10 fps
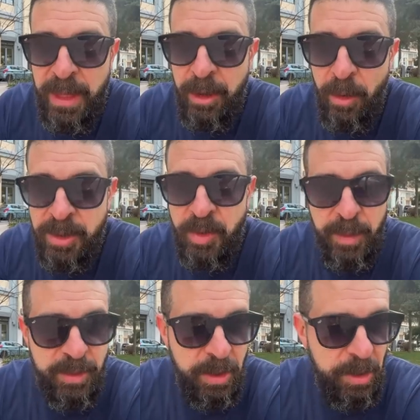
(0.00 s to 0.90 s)
that Nord
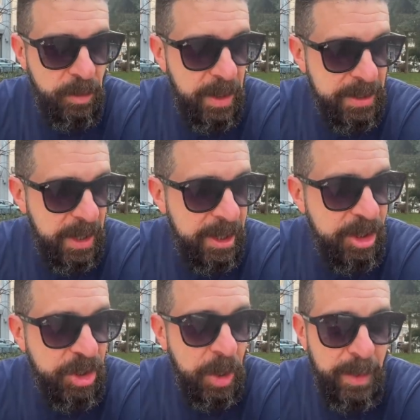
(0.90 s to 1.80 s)
Stream 2 was a
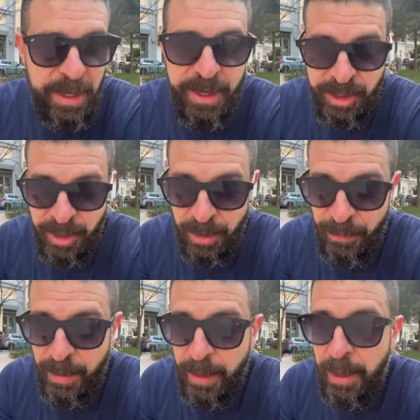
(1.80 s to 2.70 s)
German
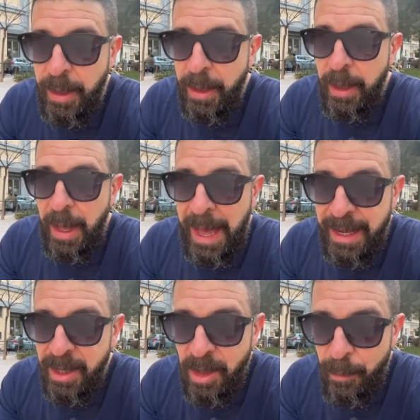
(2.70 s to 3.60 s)
initiative.
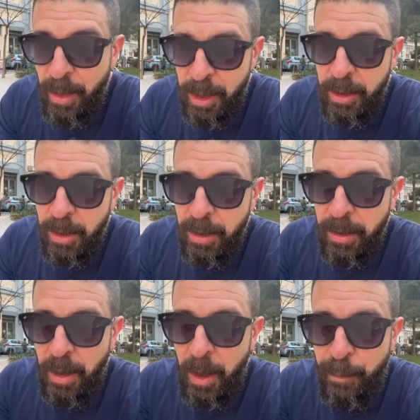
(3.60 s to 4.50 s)
Angela Merkel
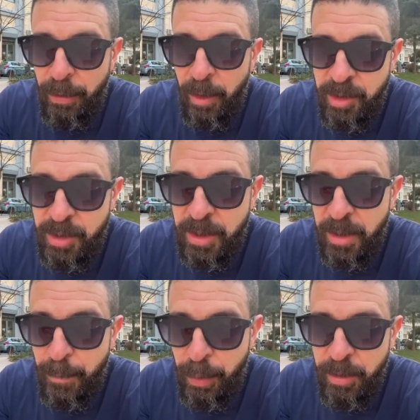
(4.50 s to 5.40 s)
approached
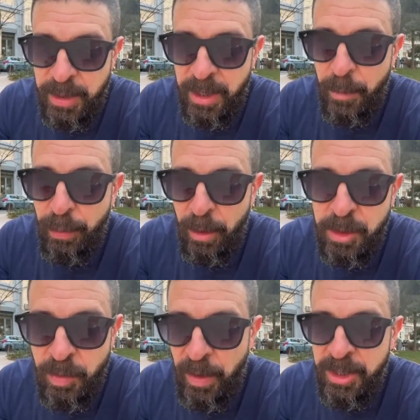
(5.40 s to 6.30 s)
Putin and
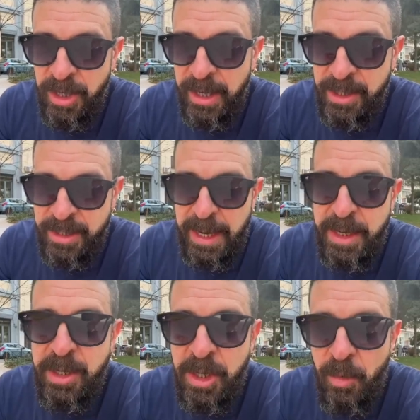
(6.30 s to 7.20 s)
approached Russia and
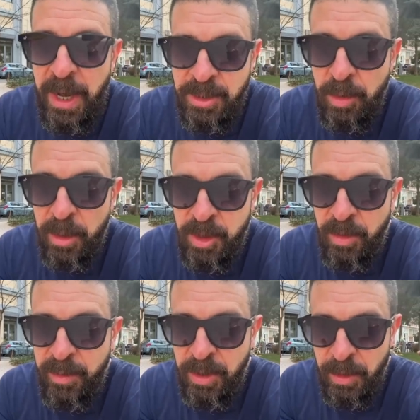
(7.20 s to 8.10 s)
said she wants Nord
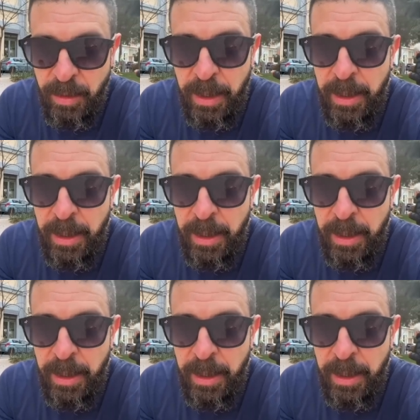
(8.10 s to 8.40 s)
Stream 2.